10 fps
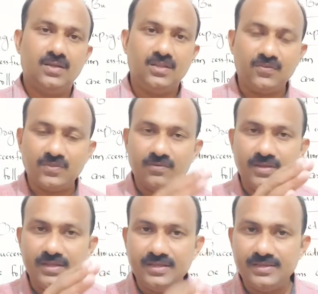If the
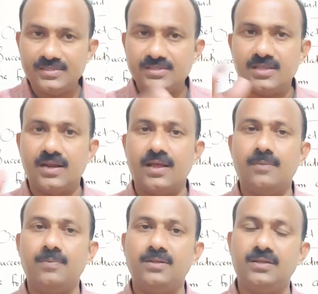variances are
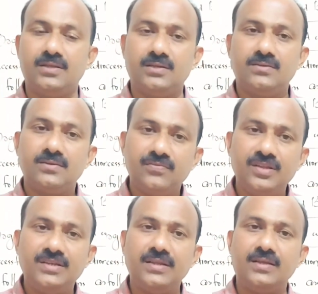happened there,
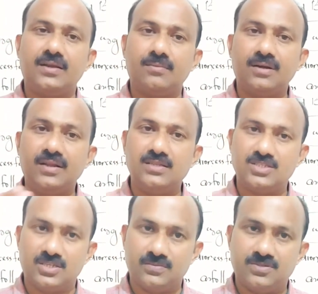we take remedial
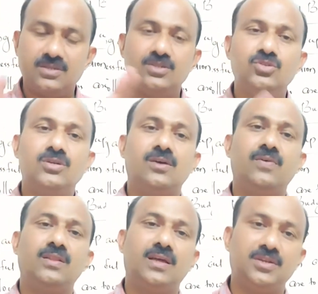steps to
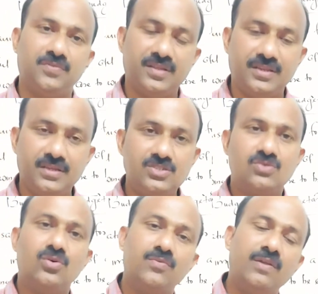cover that variance,
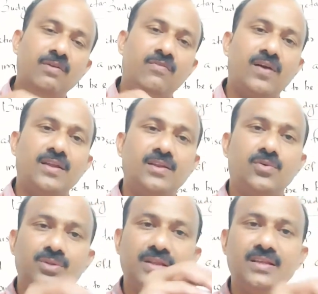or we will find
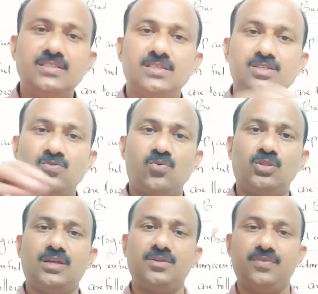out the reasons for
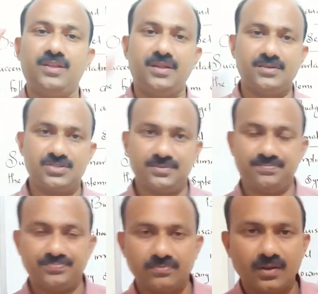that variance.
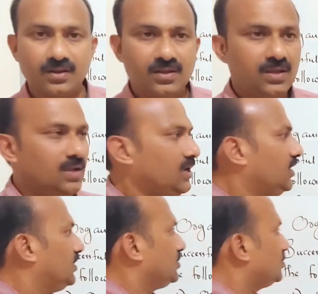
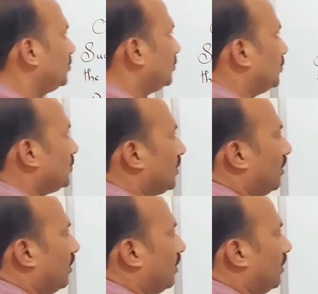So,